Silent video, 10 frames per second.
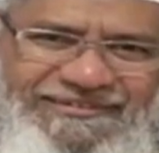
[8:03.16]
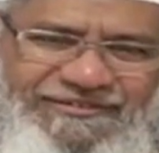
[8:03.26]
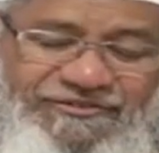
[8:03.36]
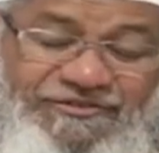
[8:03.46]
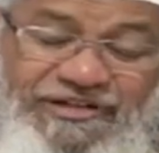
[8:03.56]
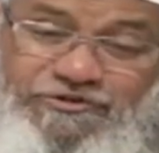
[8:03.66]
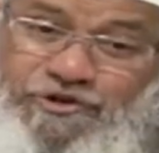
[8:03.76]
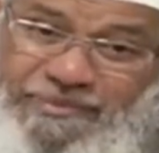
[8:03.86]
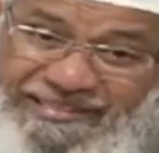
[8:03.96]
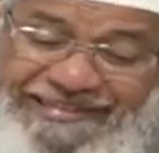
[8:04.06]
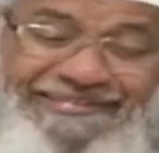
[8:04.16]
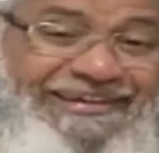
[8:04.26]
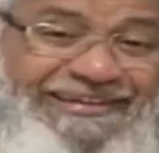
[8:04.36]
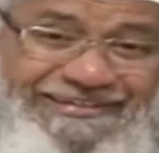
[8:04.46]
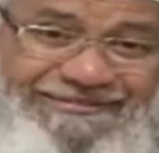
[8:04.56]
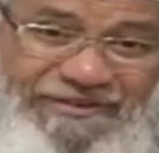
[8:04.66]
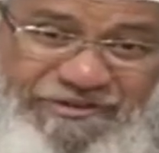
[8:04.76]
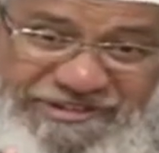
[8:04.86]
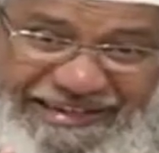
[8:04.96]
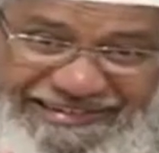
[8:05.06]
So I told my son that when
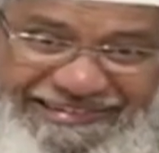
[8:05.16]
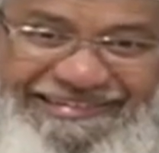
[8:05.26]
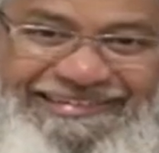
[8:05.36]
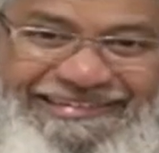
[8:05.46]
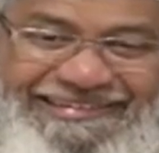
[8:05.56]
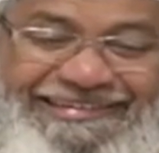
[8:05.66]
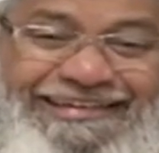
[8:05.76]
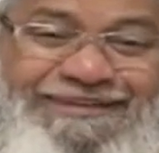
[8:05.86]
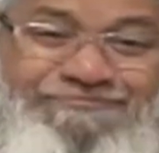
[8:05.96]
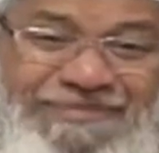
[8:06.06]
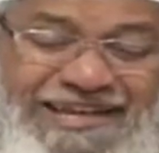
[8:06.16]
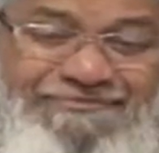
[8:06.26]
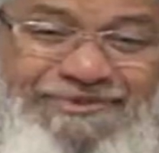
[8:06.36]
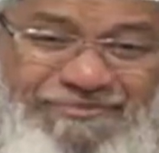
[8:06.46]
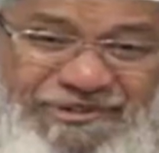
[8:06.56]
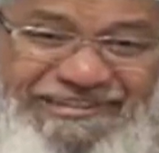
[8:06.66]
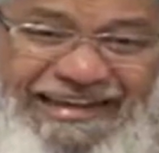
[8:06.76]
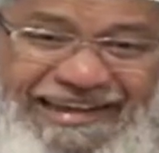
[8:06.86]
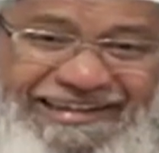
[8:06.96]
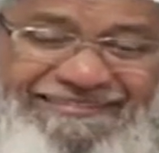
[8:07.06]
you start earning, minimum you
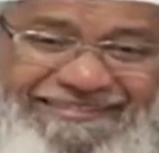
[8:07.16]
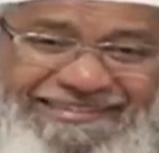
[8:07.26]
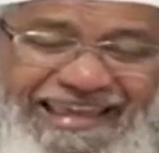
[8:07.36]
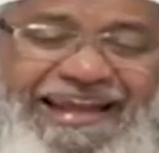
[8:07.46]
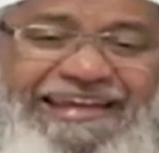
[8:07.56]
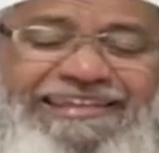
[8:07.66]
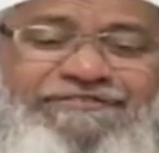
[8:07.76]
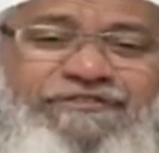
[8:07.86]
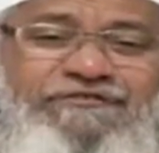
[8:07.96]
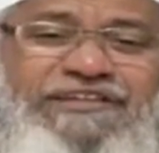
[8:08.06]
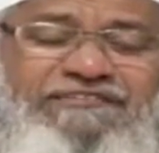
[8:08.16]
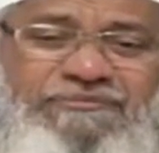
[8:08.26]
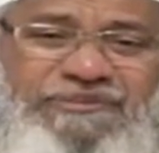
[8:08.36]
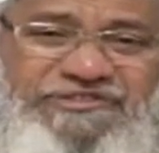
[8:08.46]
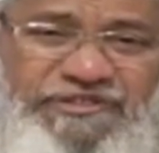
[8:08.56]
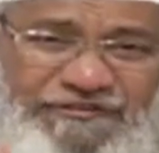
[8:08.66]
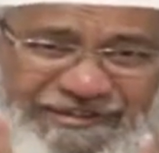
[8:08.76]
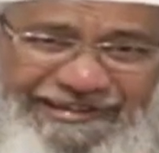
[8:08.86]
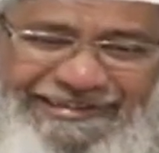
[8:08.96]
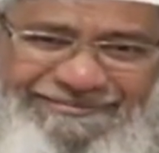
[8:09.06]
start giving charity is 51% of your
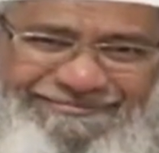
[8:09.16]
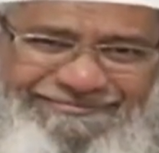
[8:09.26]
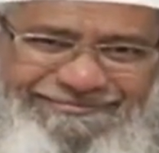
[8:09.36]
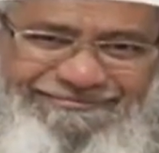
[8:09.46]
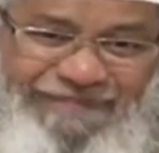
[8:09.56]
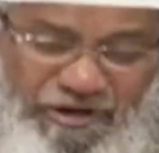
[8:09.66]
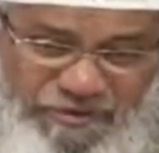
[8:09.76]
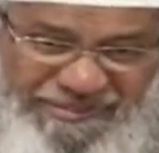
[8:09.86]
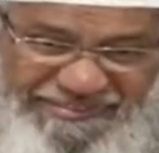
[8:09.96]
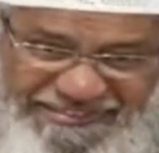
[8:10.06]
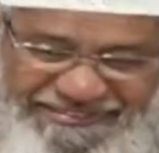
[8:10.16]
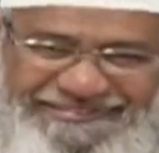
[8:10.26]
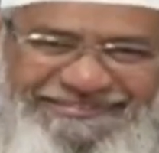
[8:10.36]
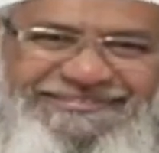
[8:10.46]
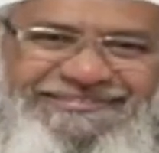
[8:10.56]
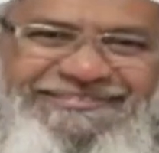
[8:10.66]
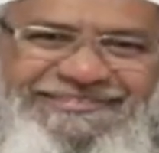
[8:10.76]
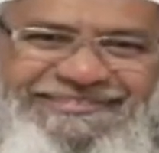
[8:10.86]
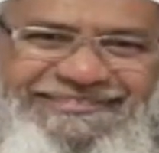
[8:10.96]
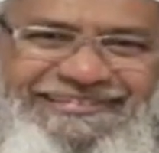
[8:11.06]
earning when you do business.
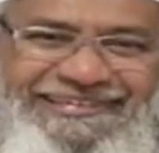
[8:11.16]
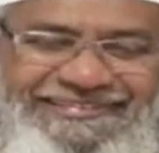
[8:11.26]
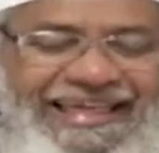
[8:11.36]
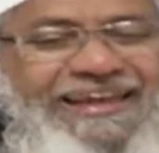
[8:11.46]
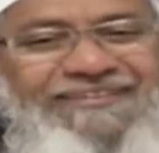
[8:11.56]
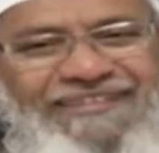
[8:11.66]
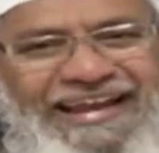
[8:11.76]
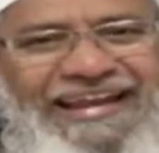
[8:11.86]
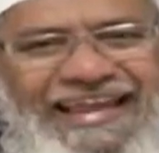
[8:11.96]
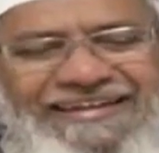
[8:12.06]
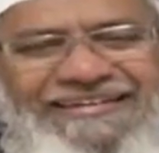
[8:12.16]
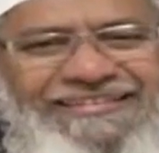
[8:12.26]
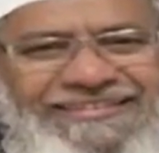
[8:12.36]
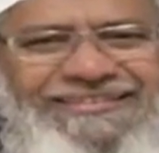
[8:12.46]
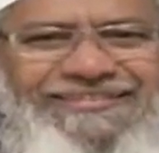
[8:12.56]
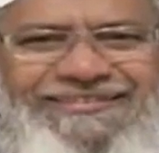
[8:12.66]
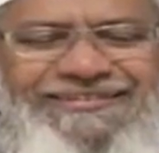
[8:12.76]
Then when Allah increases,